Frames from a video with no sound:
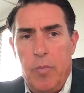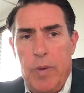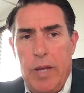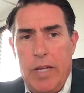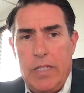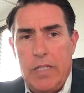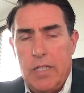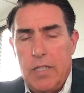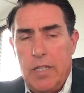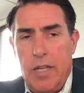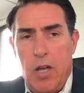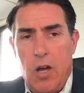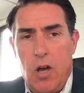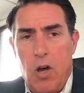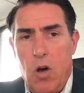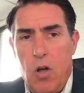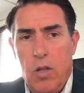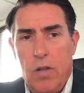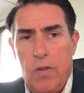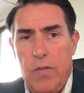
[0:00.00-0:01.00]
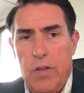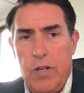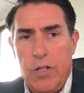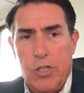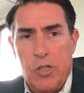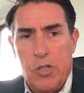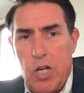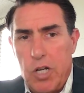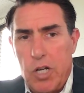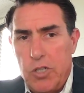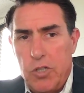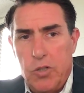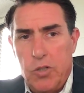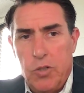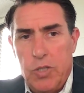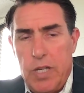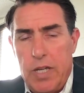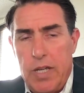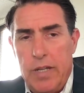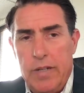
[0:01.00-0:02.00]
basically all of their
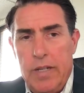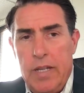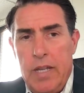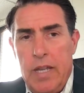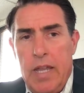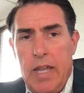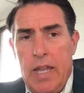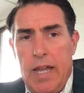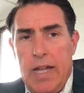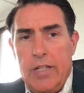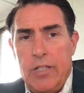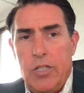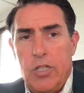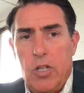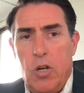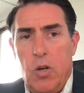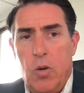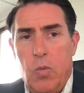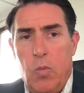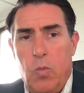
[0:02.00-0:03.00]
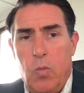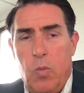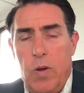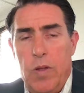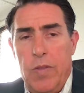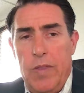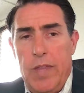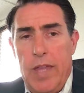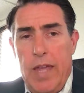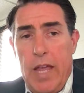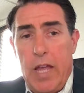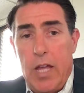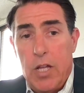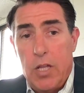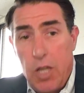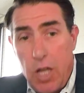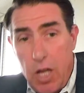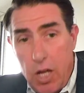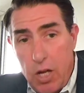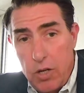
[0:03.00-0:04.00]
structural done. And so when they
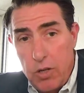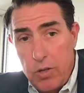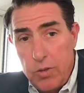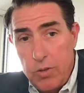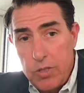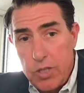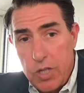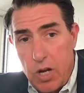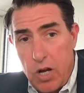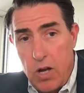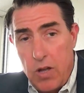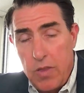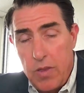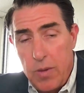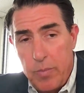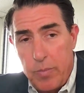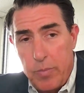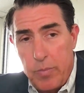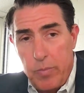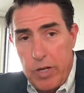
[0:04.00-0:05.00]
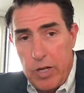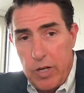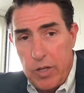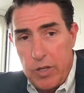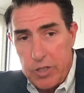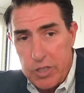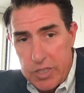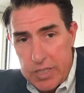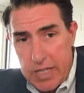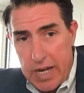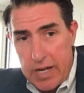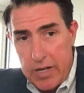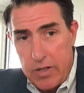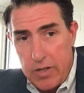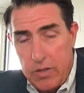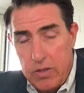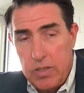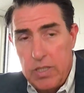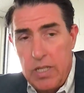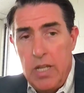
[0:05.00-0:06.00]
close on their
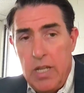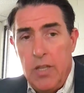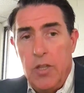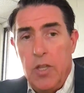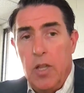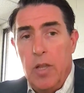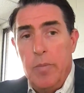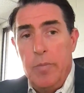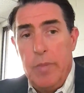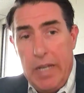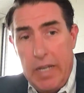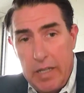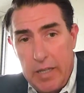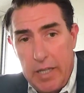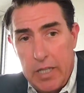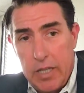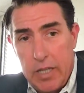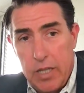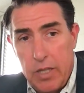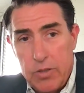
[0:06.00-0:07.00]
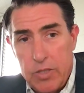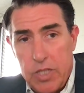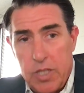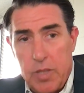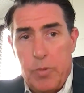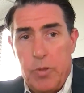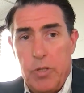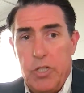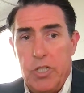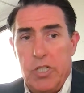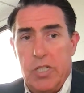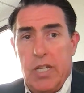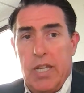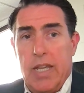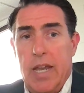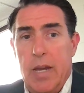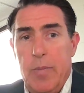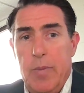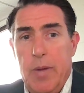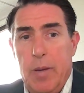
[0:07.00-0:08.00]
sale, they'll immediately close on the purchase and
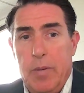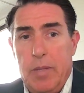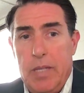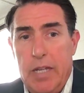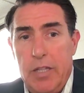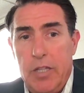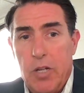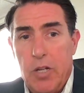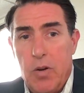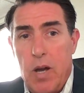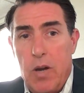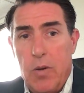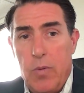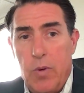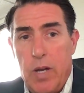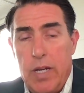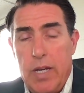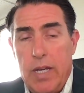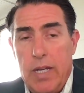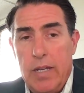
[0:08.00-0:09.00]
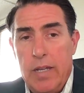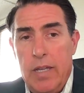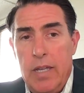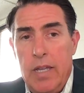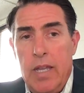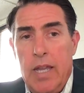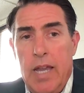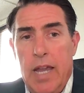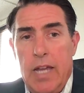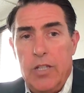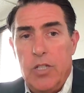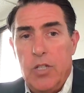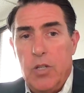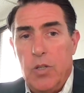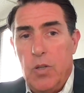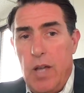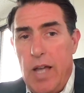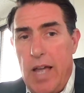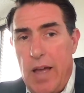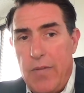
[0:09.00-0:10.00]
kind of be able to hit the ground running. And so
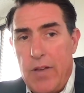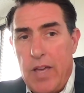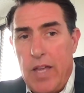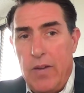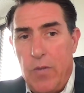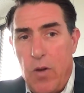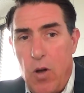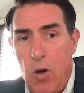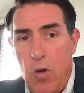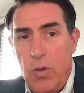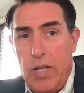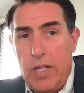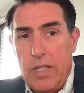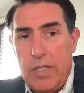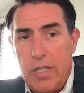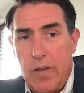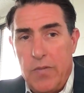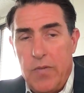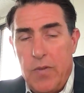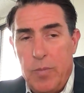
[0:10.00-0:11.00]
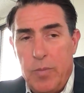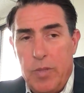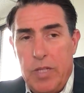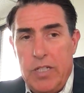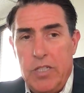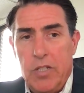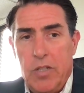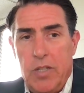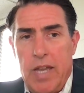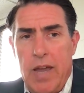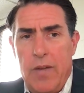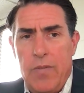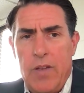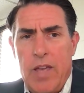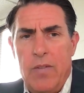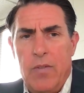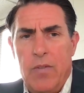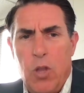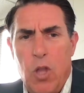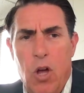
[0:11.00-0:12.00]
they'll have kind of all that stuff in place. So they have
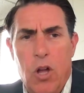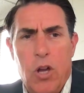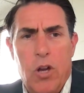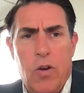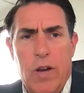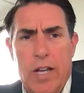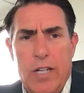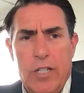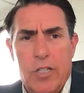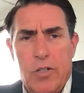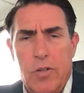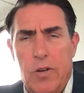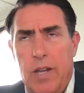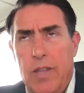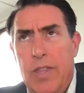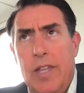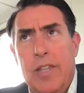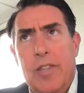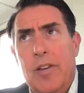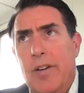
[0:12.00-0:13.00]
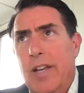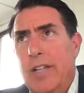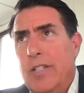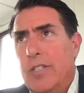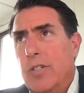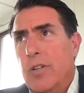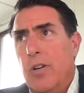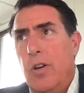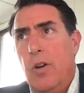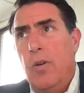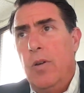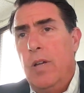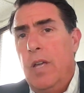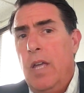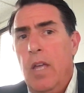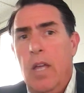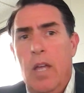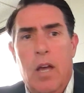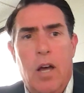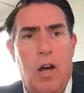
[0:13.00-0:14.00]
kind of longer escrow. I think their escrow
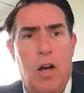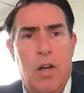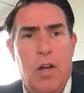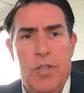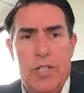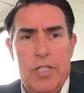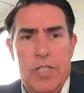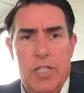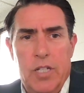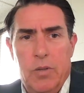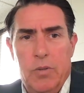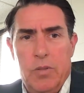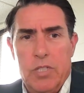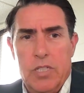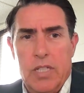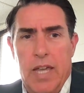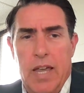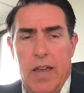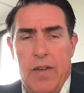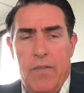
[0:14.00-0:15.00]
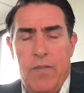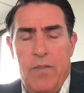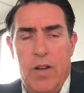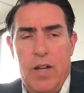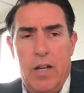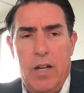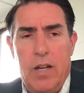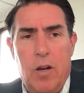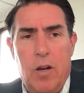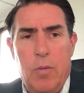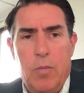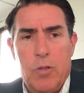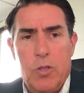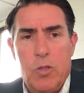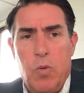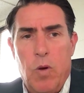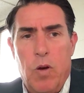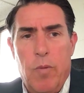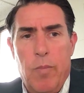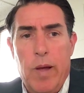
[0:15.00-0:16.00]
on this deal was like
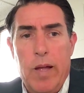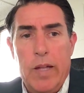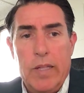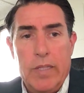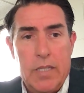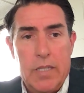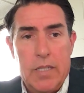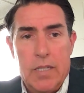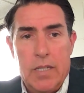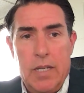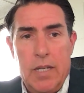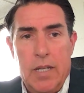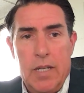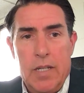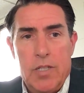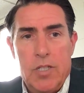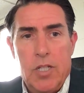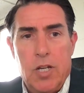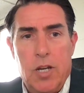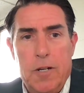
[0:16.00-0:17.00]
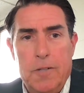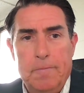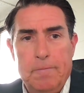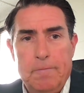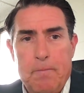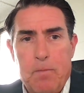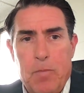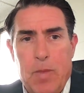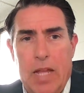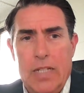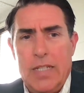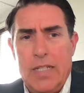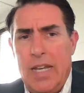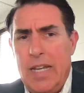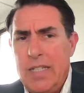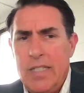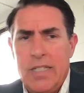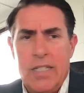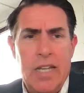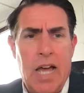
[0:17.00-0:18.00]
almost 12 months. So
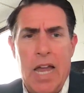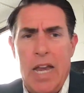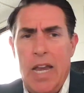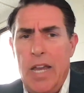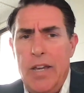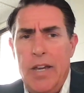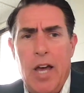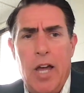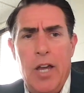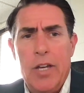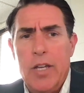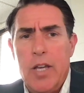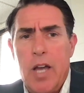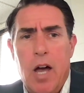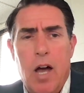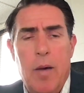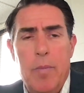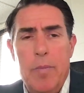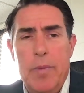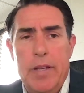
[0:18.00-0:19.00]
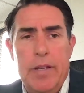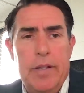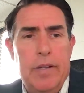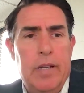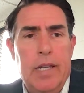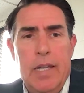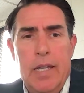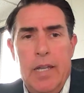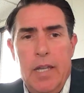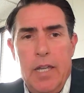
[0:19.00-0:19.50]
It's not an uncommon,